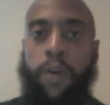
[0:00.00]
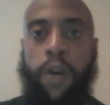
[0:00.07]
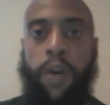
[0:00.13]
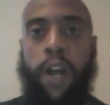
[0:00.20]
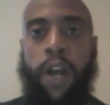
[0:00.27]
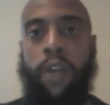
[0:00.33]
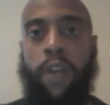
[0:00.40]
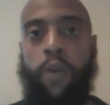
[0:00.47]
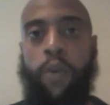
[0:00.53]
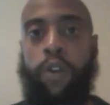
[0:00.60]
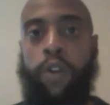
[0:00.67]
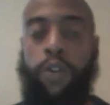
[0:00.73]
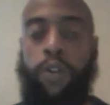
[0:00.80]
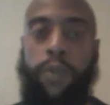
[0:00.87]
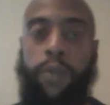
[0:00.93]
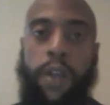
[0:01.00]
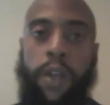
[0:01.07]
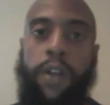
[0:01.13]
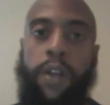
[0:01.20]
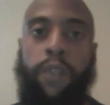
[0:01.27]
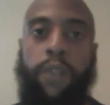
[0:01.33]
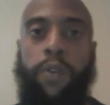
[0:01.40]
Well, I can worship
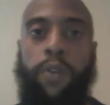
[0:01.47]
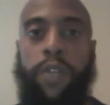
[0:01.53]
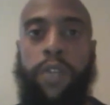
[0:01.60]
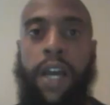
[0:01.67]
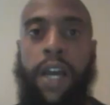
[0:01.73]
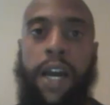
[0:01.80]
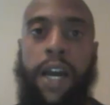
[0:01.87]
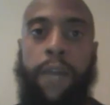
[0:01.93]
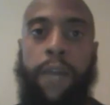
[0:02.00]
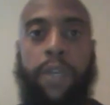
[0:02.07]
the Most High,